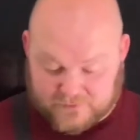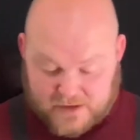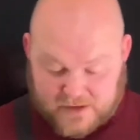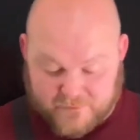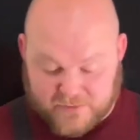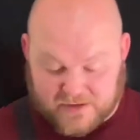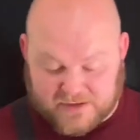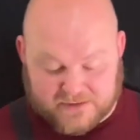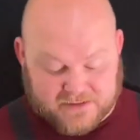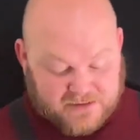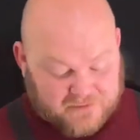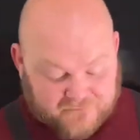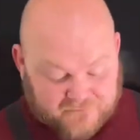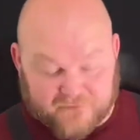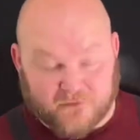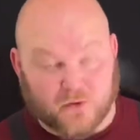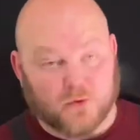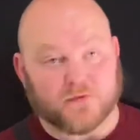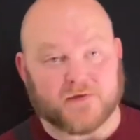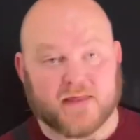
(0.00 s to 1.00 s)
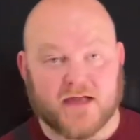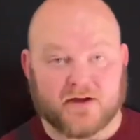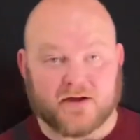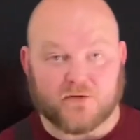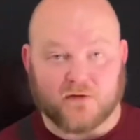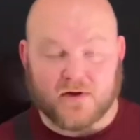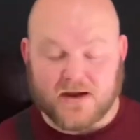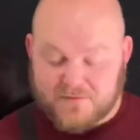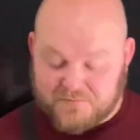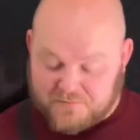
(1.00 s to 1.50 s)
I mean, it didn't fold that
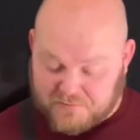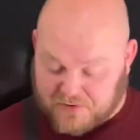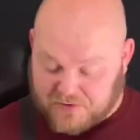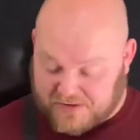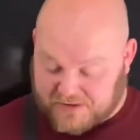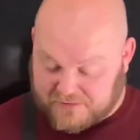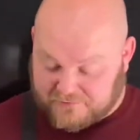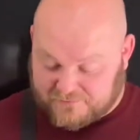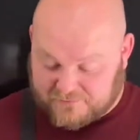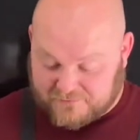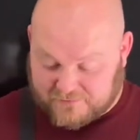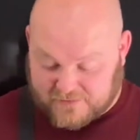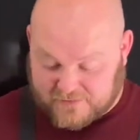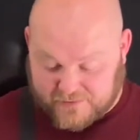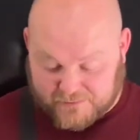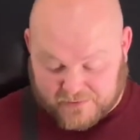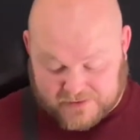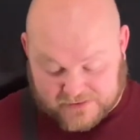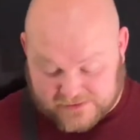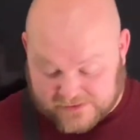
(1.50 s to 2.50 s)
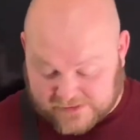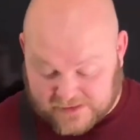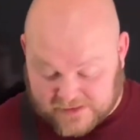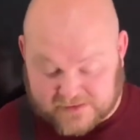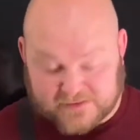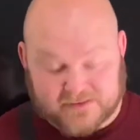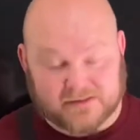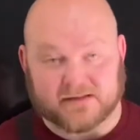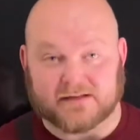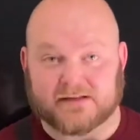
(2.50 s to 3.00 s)
great, but I mean, this
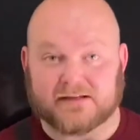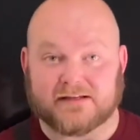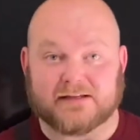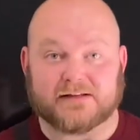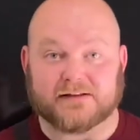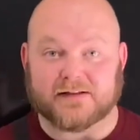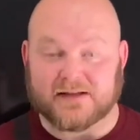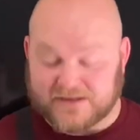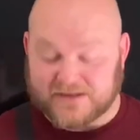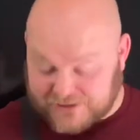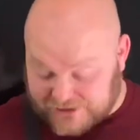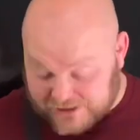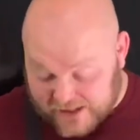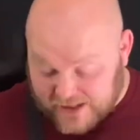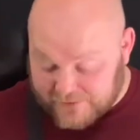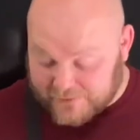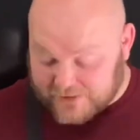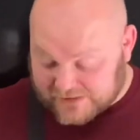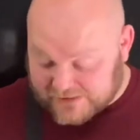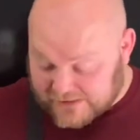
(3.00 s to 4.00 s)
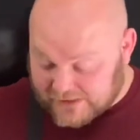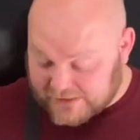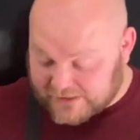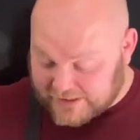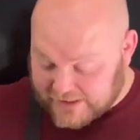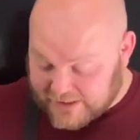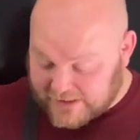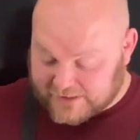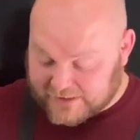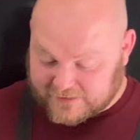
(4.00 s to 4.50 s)
thing's gonna eat like a champ, I'll tell you
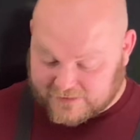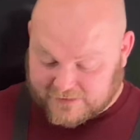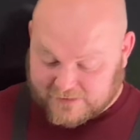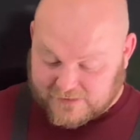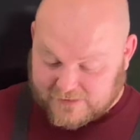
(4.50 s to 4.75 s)
that.